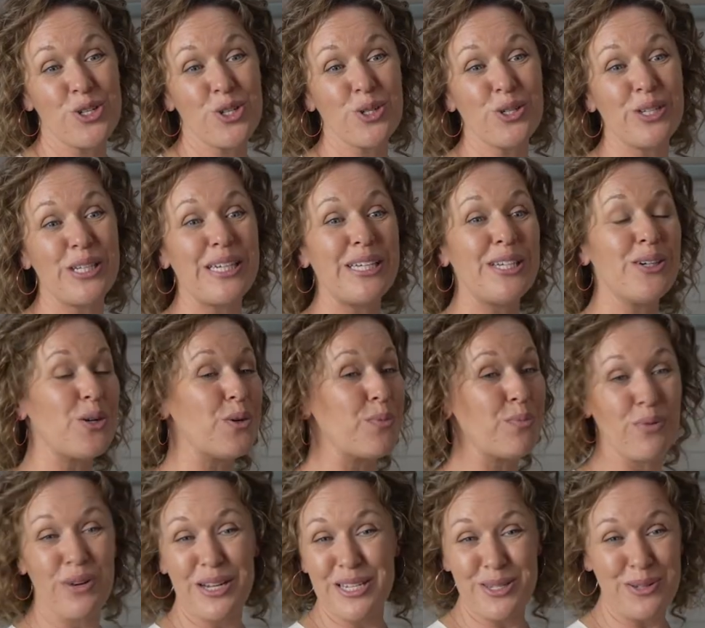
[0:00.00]
duty or
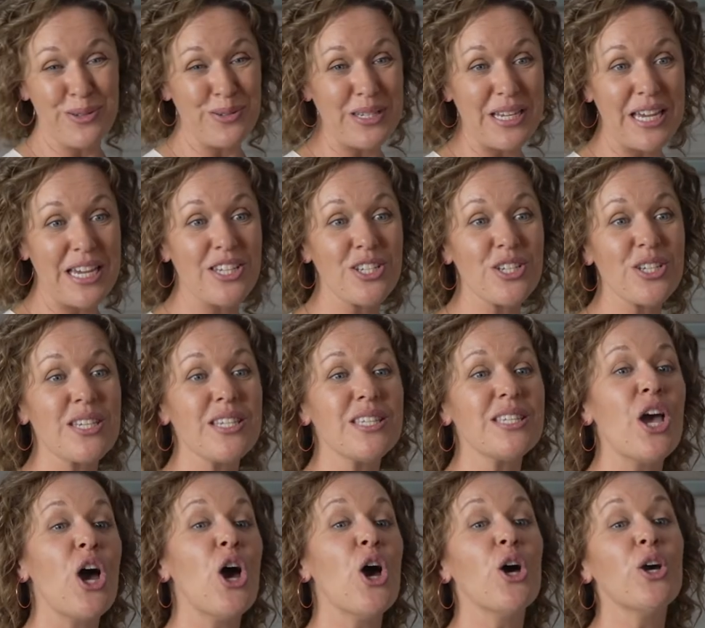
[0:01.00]
preschool teachers,
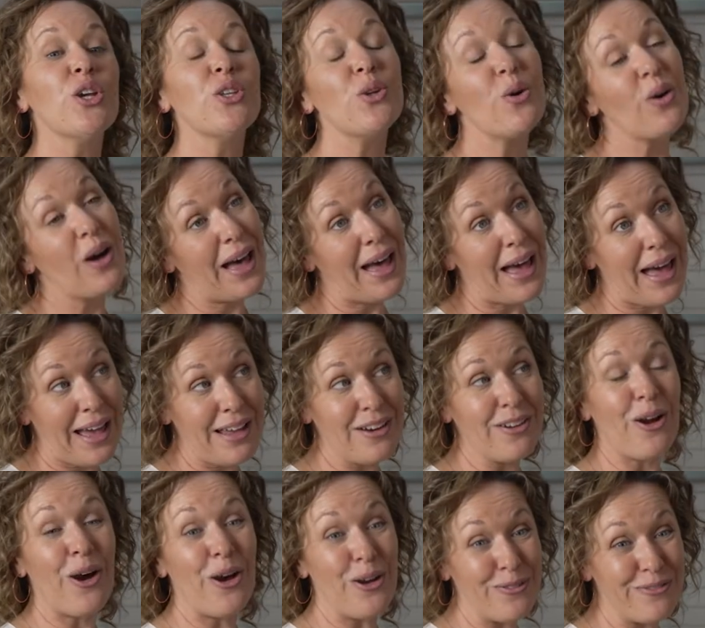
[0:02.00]
your hat
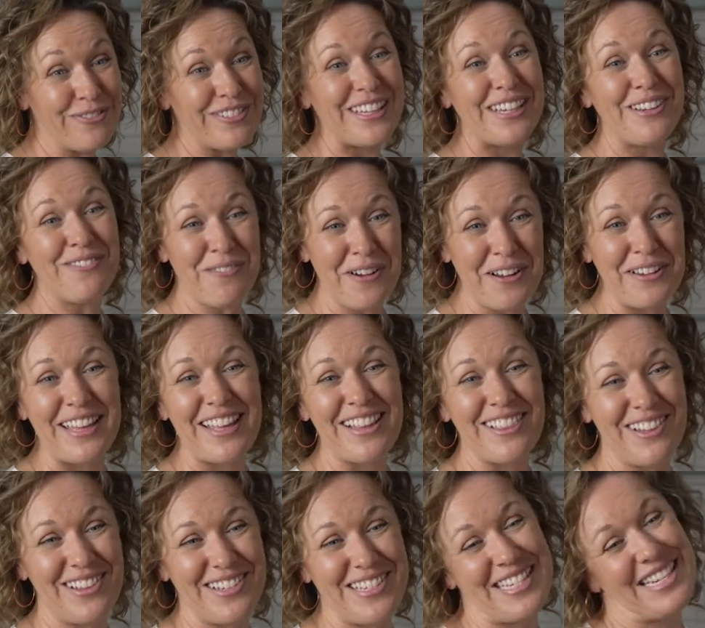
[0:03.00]
hopefully won't get
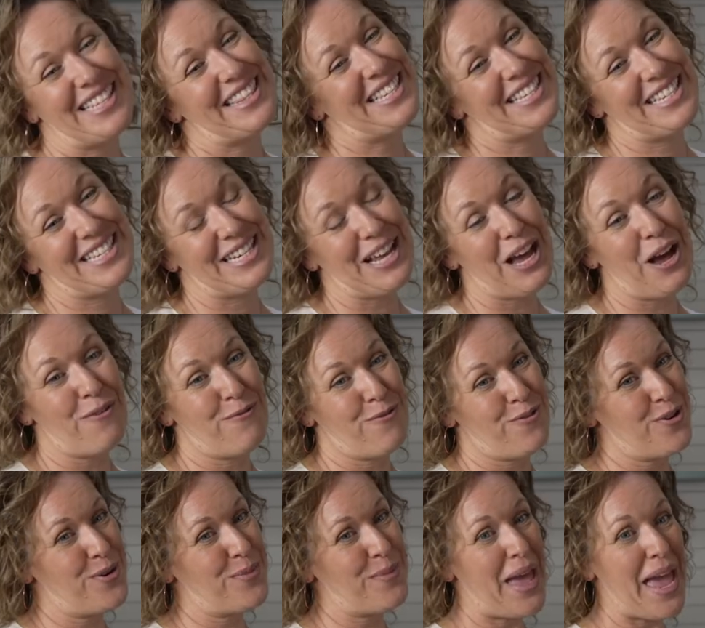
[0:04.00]
lost in the staff
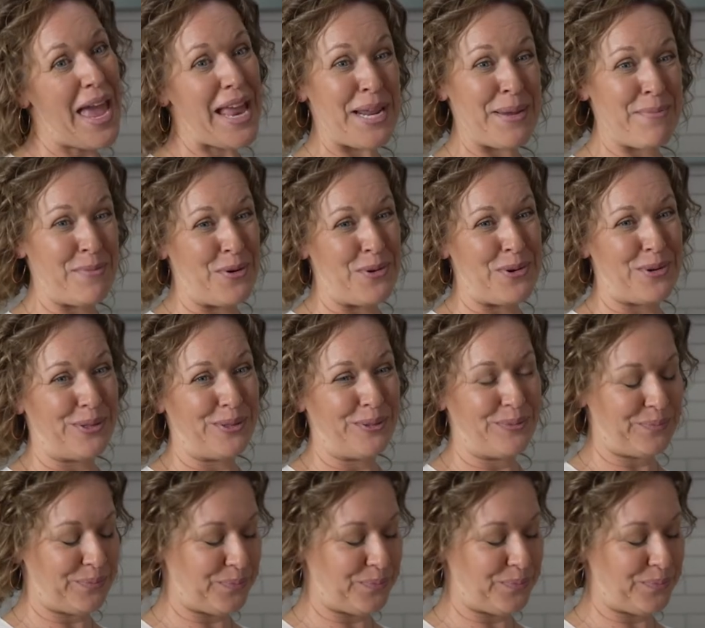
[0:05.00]
room anymore.